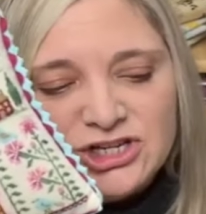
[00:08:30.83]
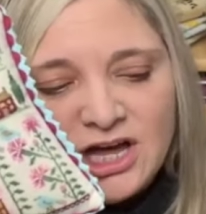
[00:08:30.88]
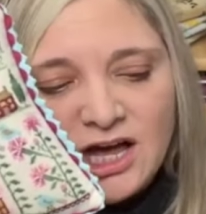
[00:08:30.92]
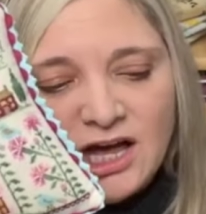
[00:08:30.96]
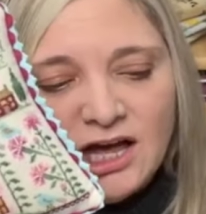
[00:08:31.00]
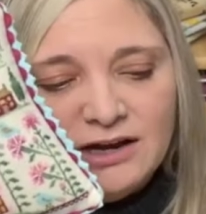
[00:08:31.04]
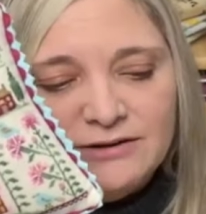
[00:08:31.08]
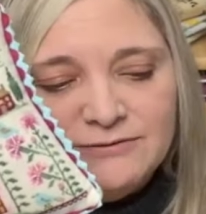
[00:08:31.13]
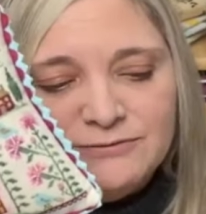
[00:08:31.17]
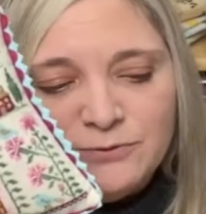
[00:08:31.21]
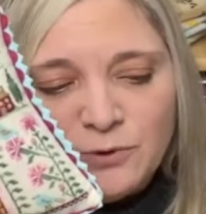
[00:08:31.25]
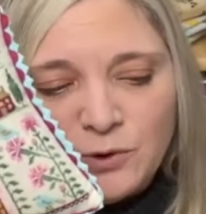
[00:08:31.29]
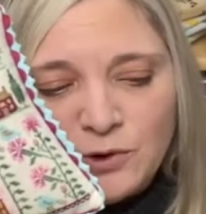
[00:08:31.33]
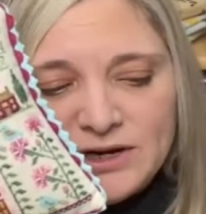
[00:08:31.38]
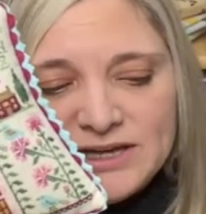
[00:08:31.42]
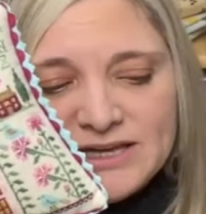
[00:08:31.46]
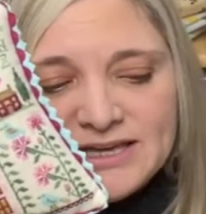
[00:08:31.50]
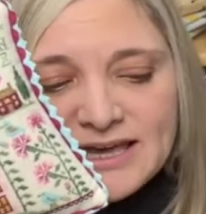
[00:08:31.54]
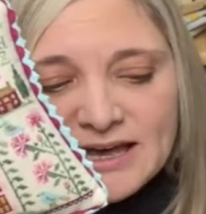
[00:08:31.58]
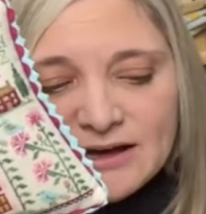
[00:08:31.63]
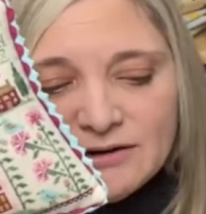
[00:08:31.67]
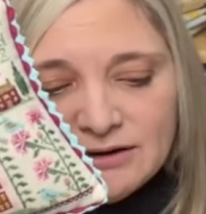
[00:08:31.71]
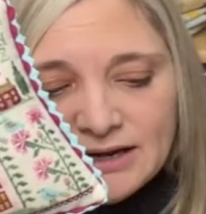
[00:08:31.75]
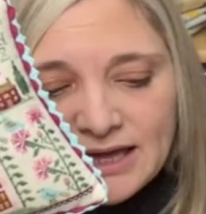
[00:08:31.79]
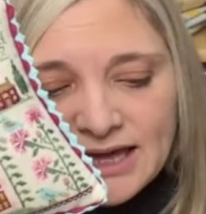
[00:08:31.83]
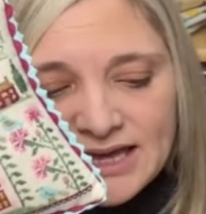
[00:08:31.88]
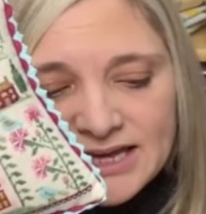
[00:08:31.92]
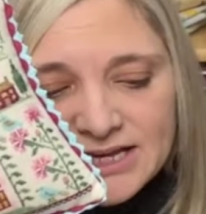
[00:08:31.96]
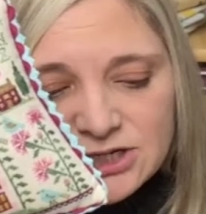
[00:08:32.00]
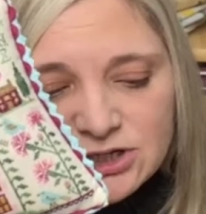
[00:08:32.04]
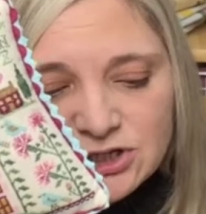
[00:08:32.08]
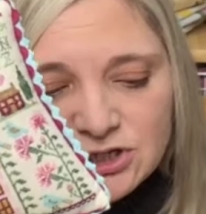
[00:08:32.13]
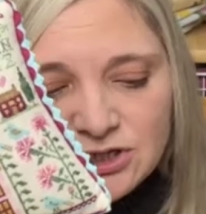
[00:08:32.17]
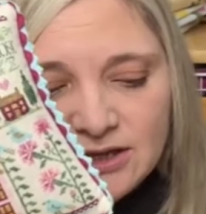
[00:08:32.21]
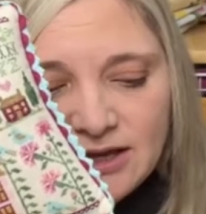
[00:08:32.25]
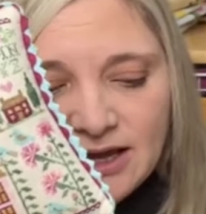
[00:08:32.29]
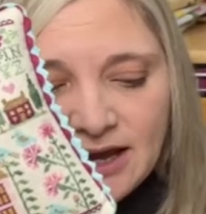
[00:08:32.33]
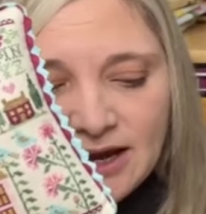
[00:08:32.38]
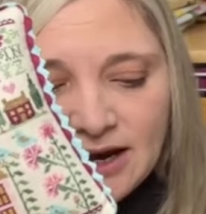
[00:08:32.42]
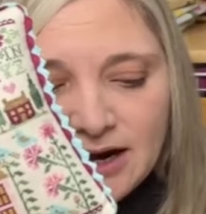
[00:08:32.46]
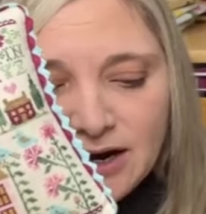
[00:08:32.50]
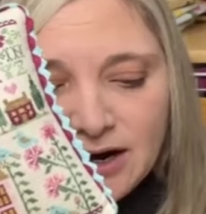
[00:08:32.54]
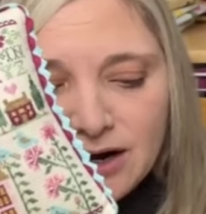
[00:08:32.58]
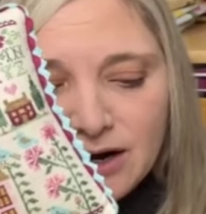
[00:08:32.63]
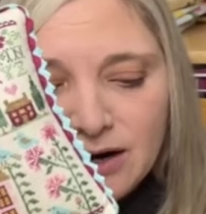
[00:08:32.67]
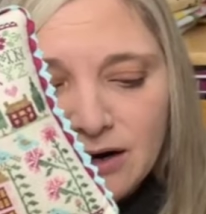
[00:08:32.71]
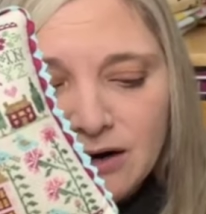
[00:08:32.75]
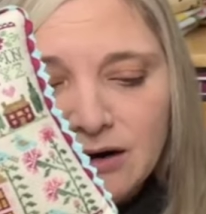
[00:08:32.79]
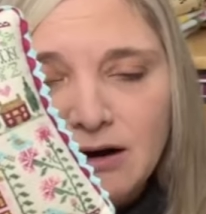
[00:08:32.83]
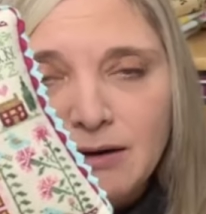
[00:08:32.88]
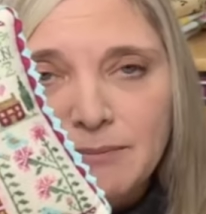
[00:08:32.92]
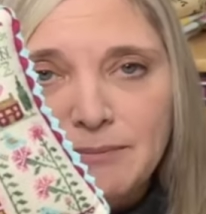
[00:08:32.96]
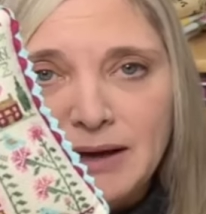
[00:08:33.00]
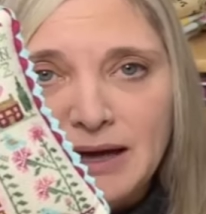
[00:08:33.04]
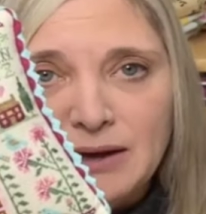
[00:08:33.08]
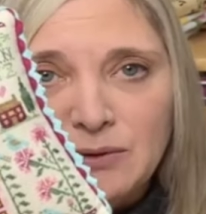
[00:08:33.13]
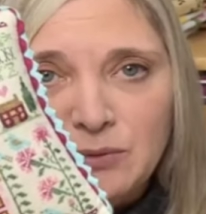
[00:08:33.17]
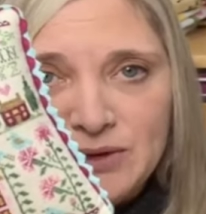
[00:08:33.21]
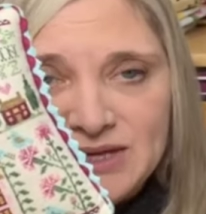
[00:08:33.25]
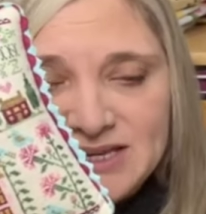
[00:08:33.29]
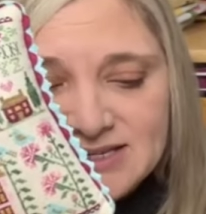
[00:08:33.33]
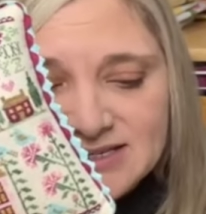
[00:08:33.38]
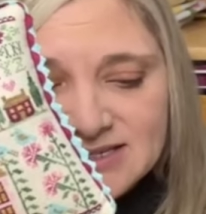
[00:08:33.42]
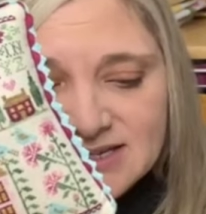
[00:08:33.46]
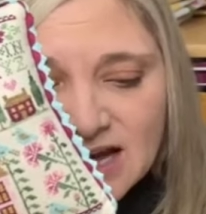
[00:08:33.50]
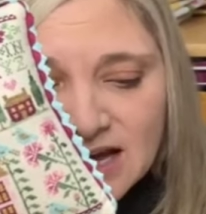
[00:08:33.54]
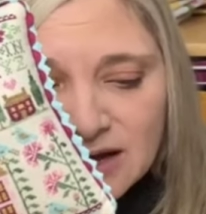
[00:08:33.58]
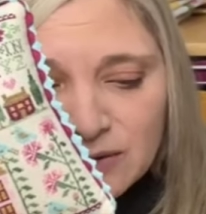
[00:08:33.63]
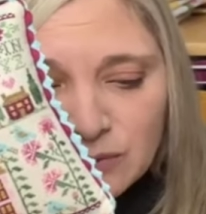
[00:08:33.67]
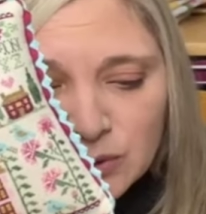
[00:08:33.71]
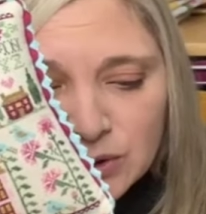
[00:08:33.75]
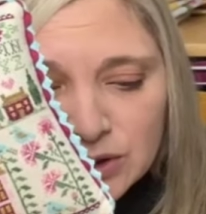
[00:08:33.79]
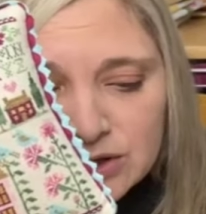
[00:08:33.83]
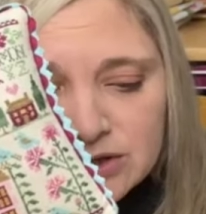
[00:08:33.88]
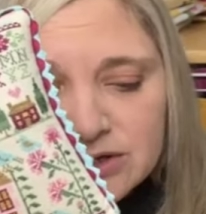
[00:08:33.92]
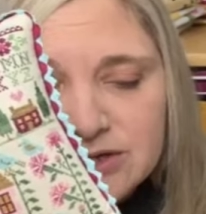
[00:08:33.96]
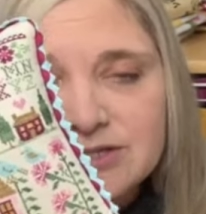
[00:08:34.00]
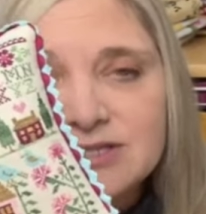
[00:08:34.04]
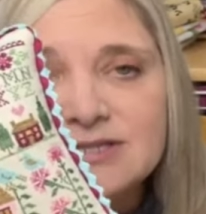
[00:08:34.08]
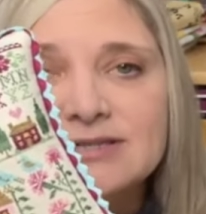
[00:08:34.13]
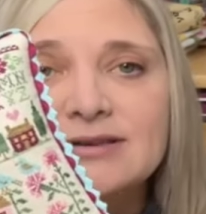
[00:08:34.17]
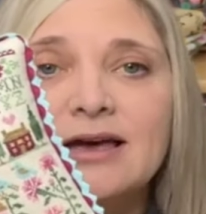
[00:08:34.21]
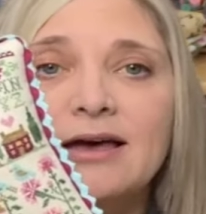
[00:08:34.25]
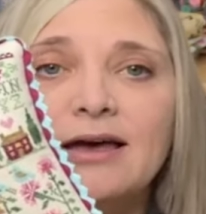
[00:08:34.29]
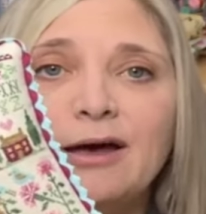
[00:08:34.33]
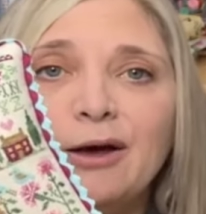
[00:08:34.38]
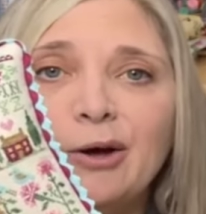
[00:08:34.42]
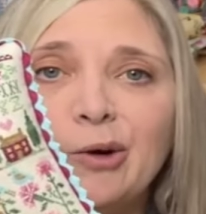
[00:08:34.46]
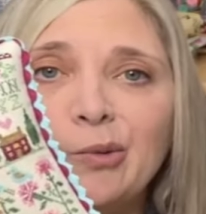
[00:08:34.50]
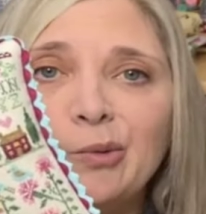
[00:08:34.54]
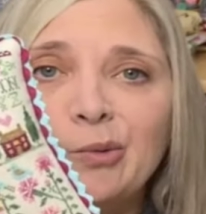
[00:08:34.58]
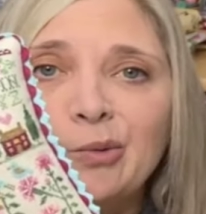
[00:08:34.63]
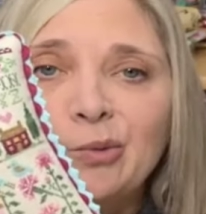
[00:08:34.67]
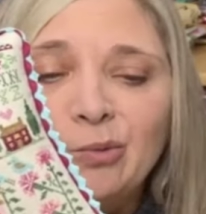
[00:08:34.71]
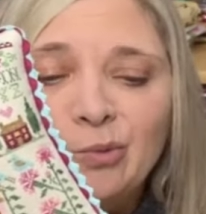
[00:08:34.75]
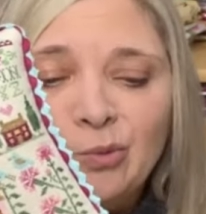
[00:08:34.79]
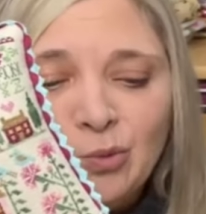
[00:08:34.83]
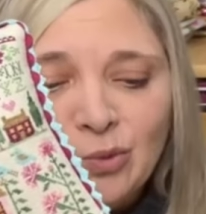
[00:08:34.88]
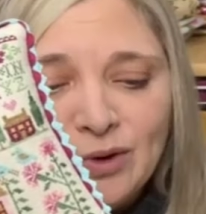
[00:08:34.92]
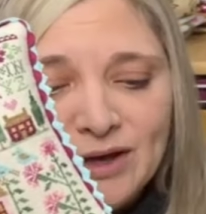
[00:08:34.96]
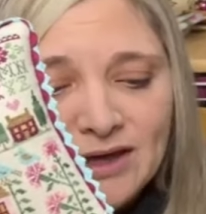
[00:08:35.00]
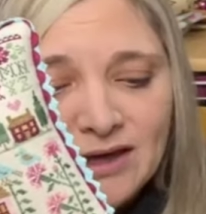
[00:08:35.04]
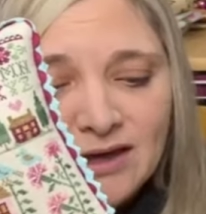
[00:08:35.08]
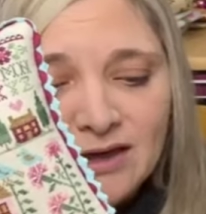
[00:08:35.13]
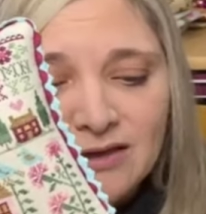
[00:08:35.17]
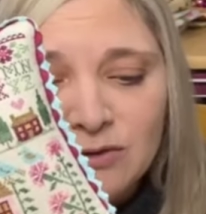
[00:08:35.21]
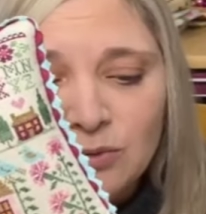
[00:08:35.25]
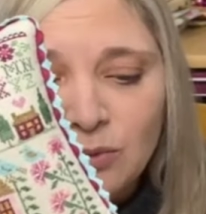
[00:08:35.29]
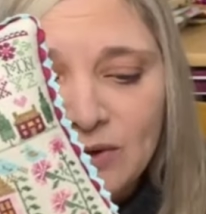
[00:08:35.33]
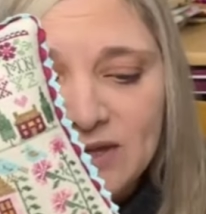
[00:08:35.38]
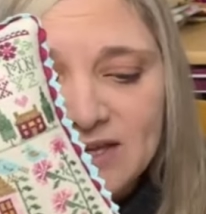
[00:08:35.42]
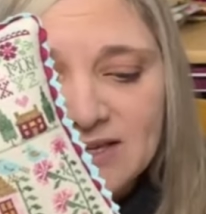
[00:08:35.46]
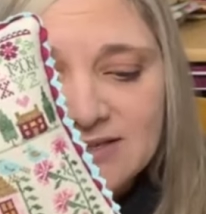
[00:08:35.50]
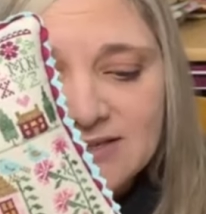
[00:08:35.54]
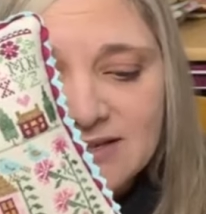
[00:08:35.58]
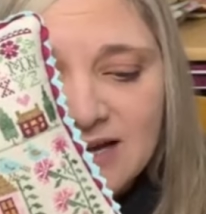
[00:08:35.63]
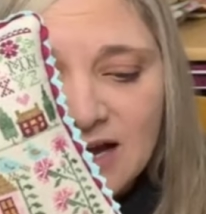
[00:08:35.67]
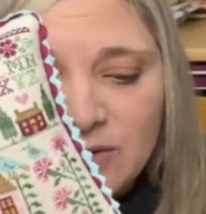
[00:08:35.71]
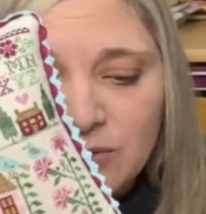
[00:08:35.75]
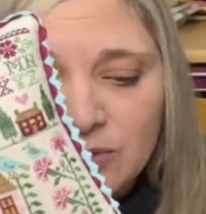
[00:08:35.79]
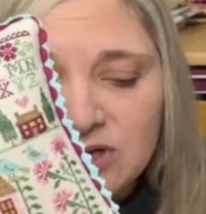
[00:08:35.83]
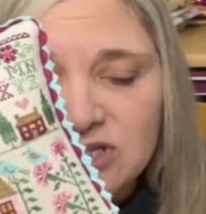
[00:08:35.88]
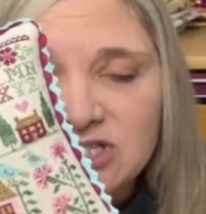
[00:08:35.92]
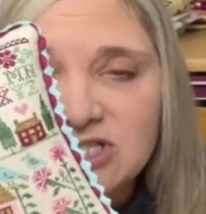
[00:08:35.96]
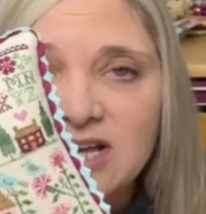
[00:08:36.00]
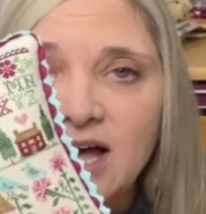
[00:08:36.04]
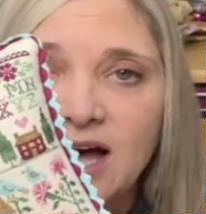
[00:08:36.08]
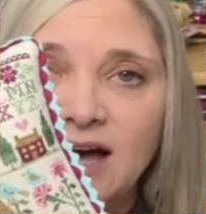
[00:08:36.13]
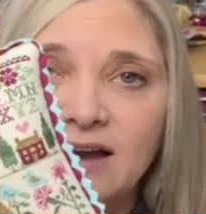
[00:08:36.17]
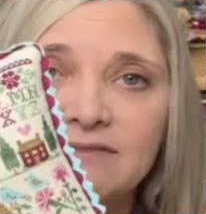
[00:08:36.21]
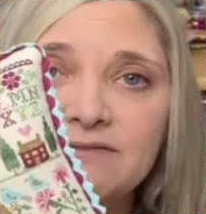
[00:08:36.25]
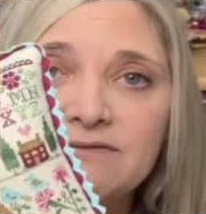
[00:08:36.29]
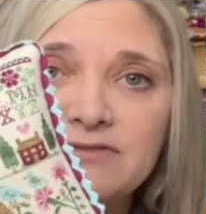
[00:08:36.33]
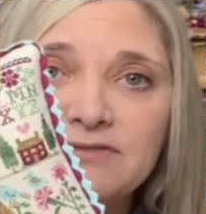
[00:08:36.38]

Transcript: on 40 count angel hair by Weeks Dye Works with Weeks Dye Works cotton